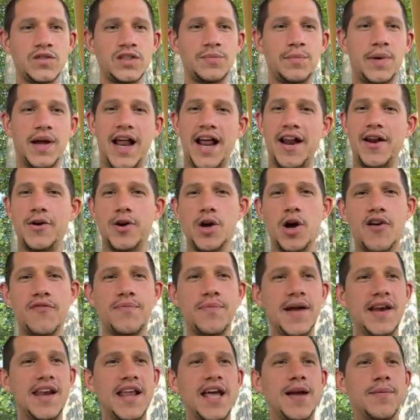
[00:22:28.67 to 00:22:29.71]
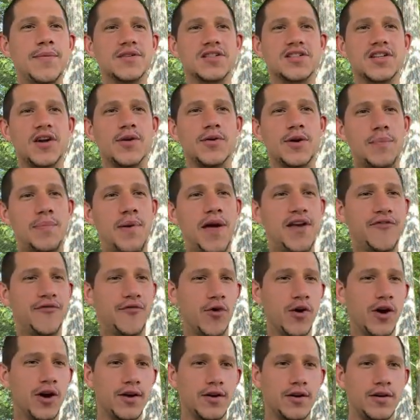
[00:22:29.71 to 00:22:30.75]
but I don't know if my neighbors are going to pay
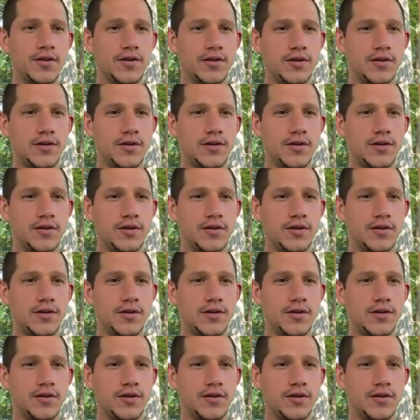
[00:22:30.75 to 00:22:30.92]
for it.